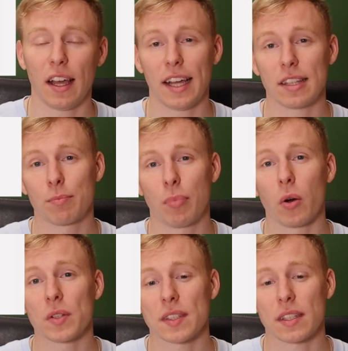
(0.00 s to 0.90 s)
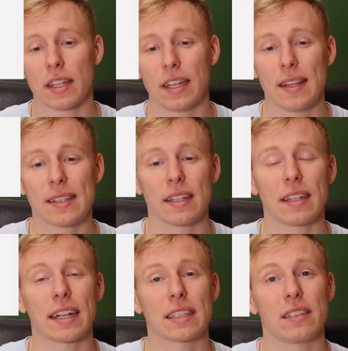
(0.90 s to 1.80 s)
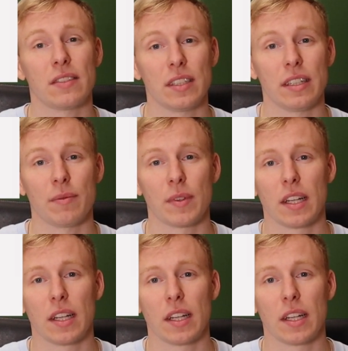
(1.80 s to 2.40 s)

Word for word: and post-incident activity.